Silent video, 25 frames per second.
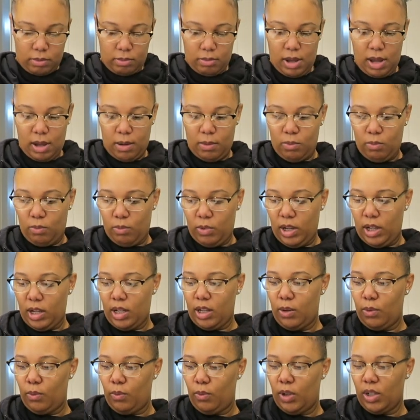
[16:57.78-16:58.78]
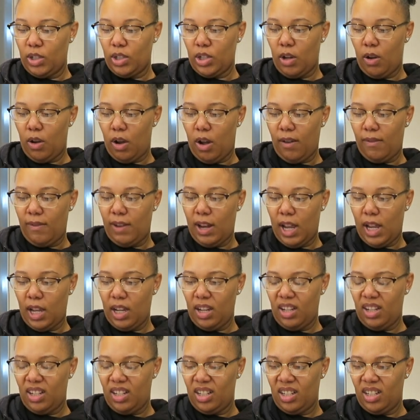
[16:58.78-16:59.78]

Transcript: Babe, when's your off day?